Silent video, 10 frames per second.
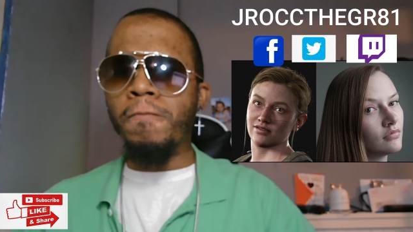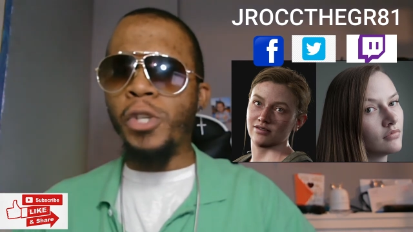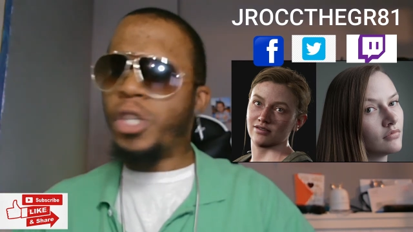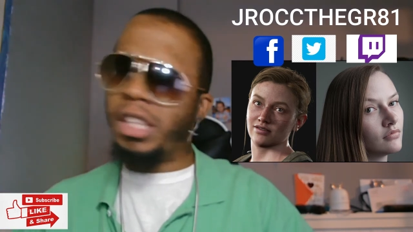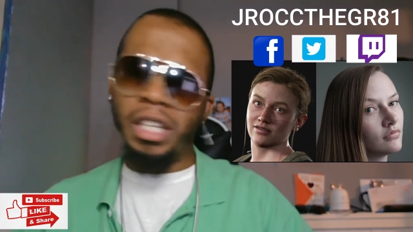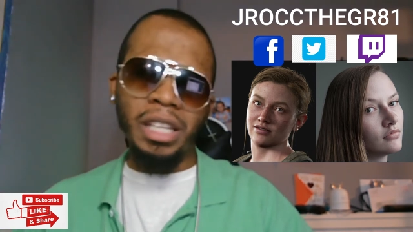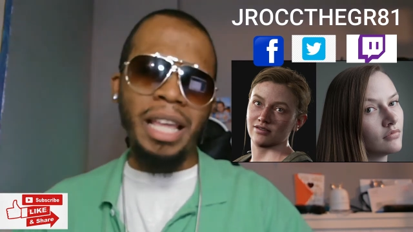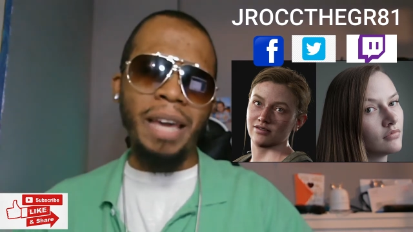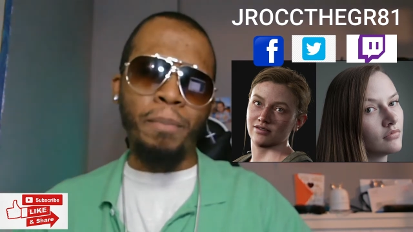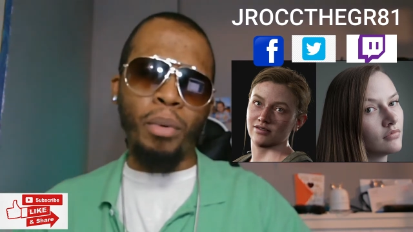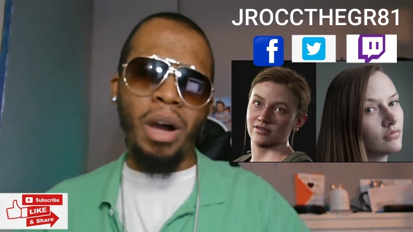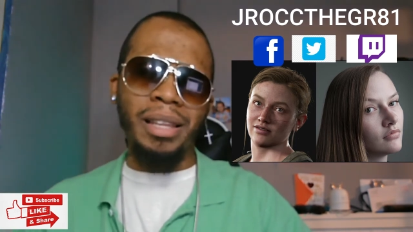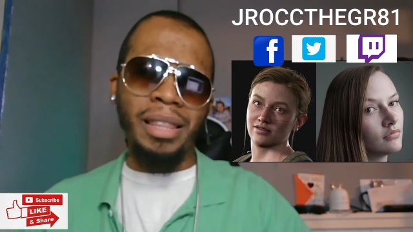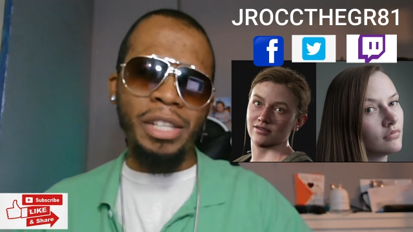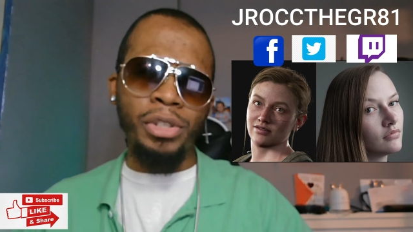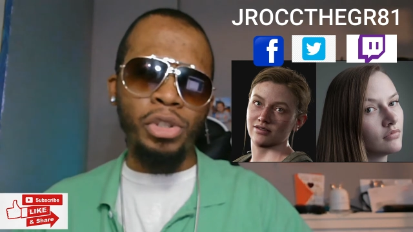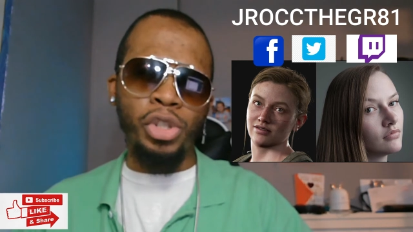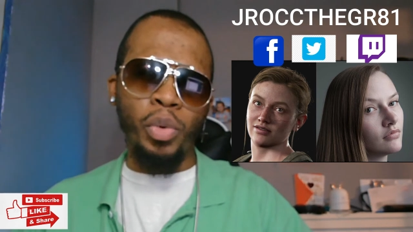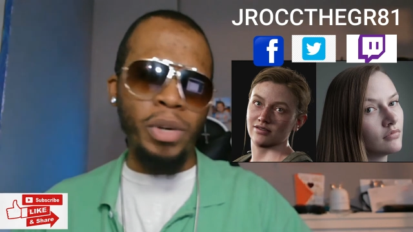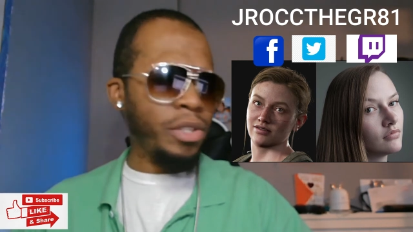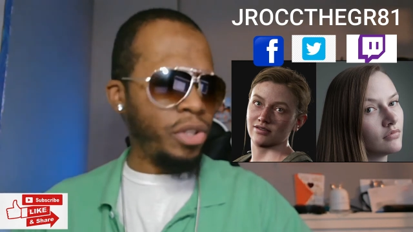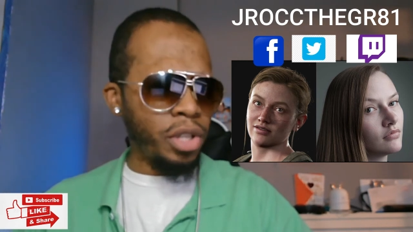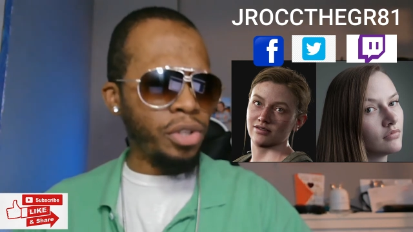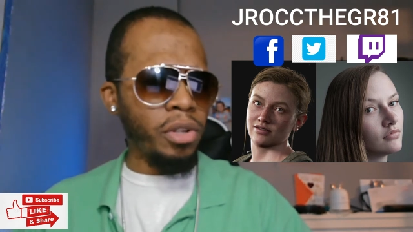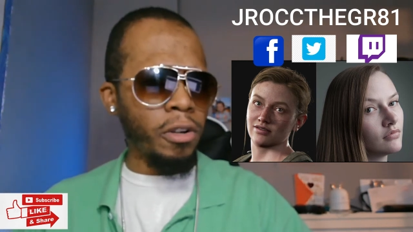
Speaker 1: she looked like Brock Lesnar's twin sister.